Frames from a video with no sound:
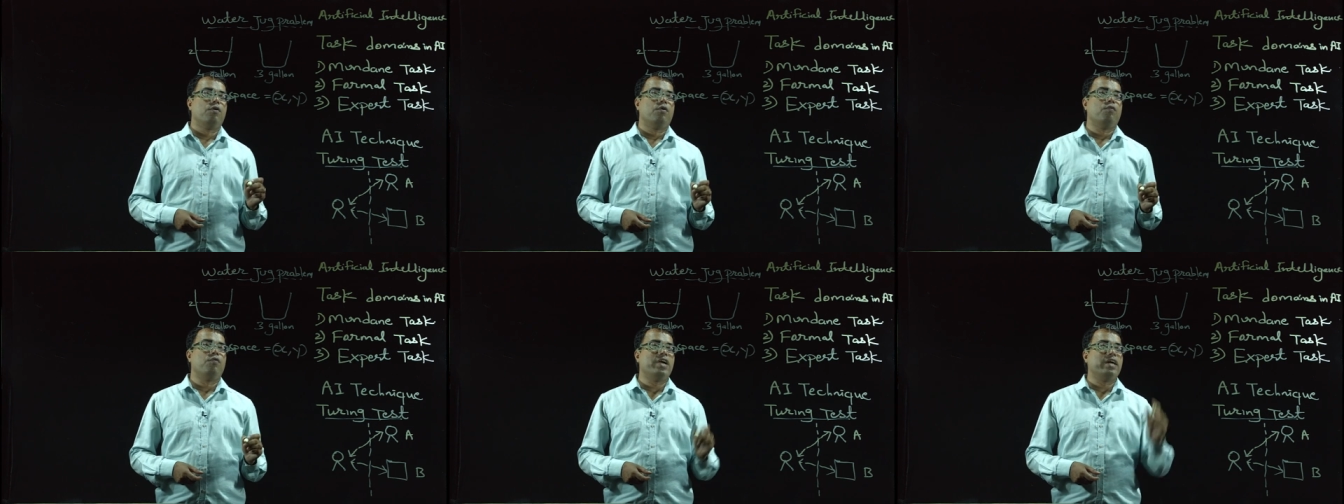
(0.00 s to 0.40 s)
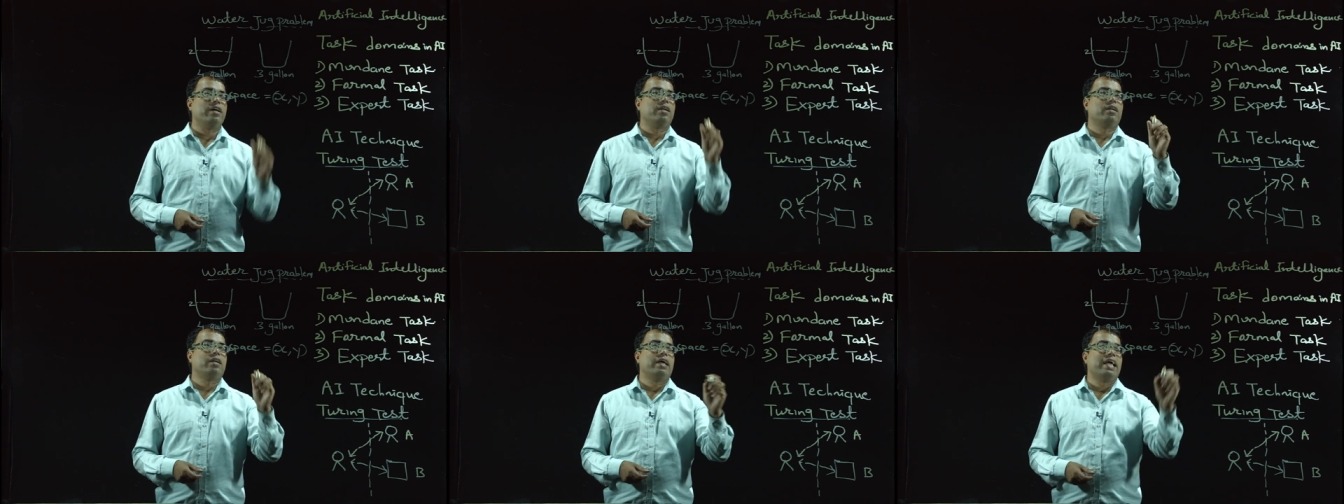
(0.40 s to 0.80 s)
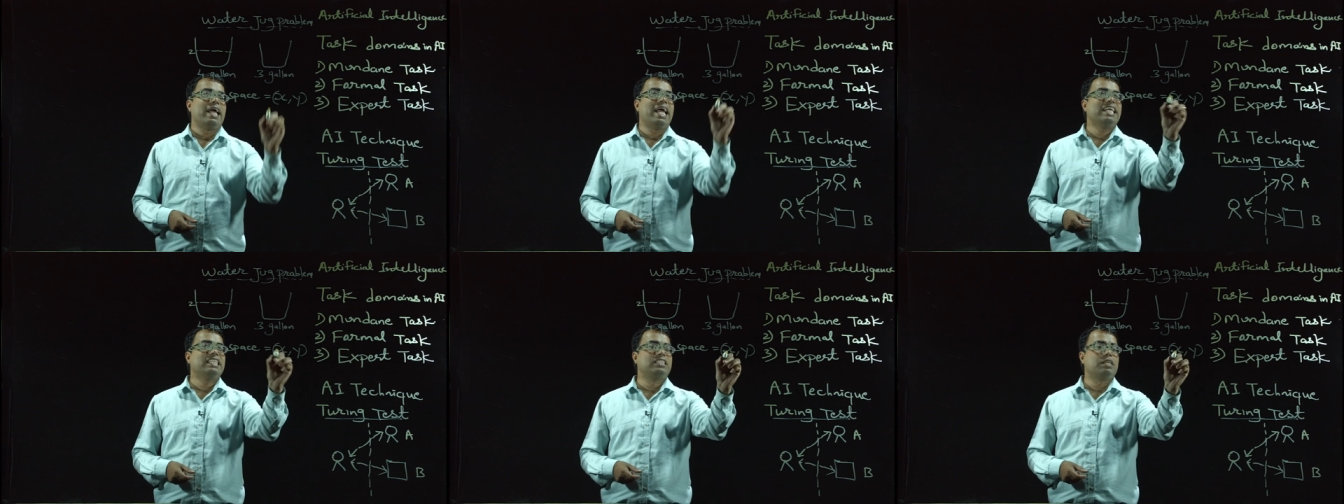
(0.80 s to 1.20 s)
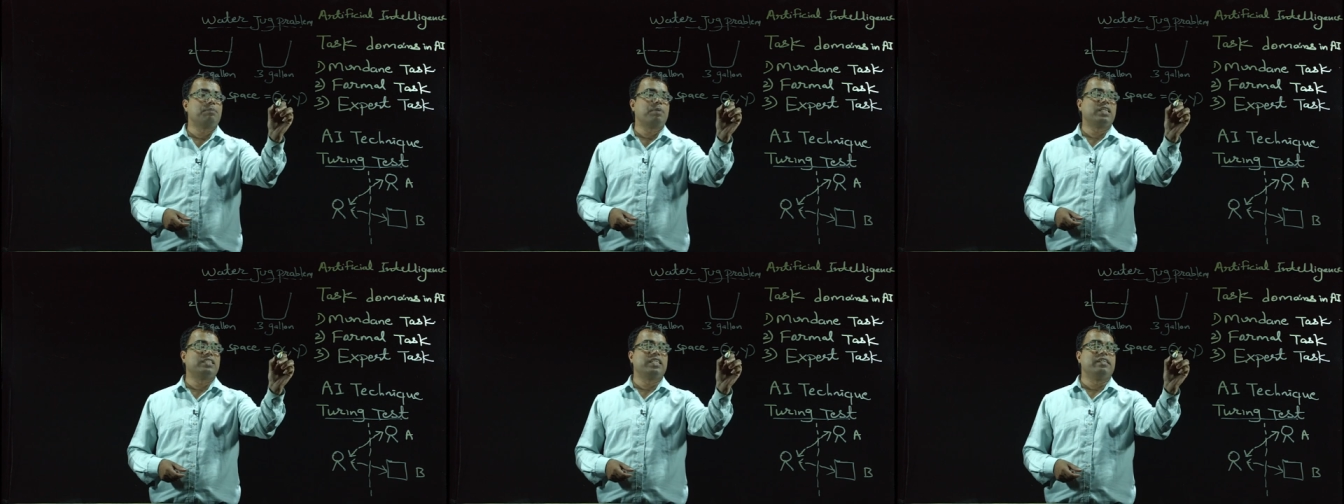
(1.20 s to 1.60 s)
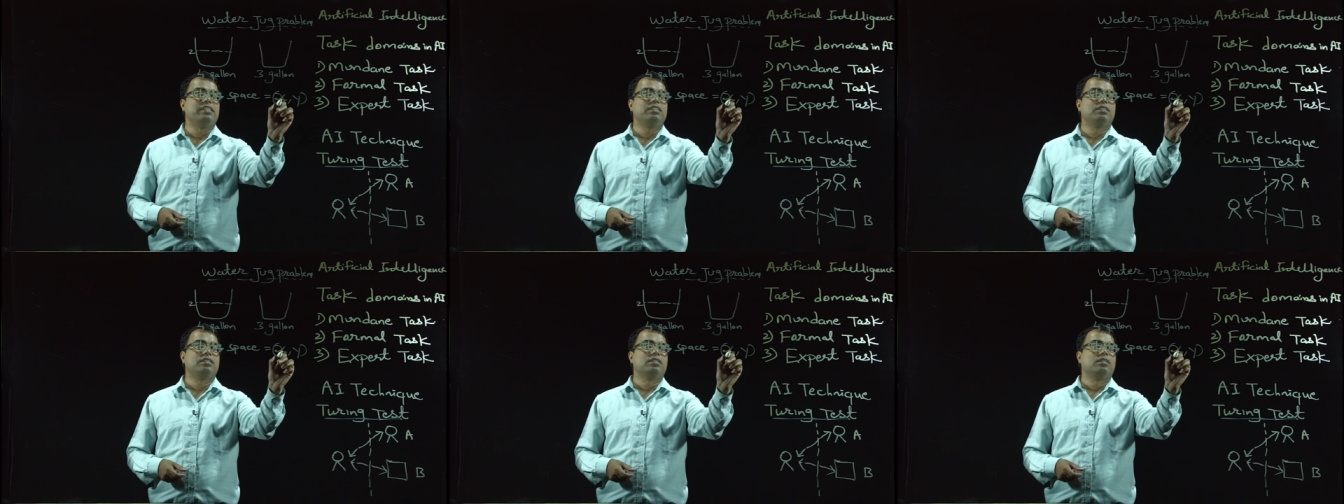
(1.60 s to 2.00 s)
where x
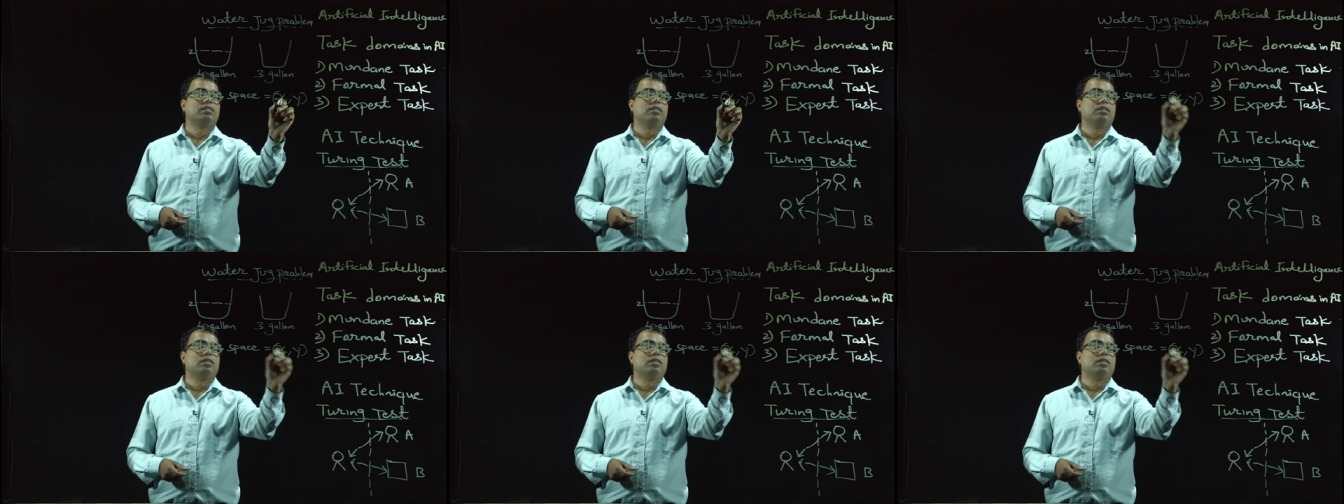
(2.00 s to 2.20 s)
represents